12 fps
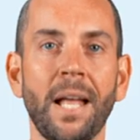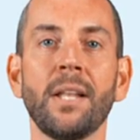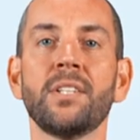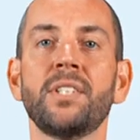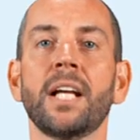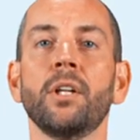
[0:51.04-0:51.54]
Now
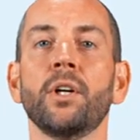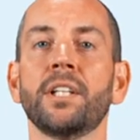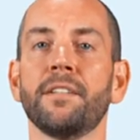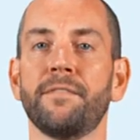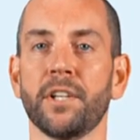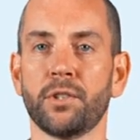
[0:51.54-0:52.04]
let's take a look
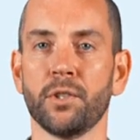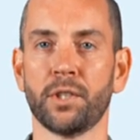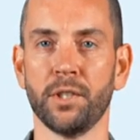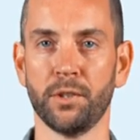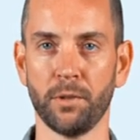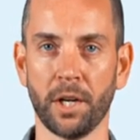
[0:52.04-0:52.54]
at the
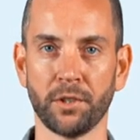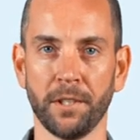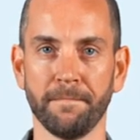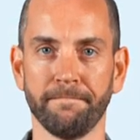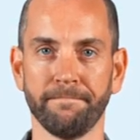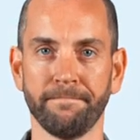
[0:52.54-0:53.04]
fixture's
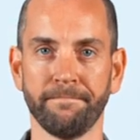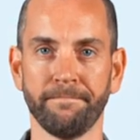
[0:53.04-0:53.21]
construction.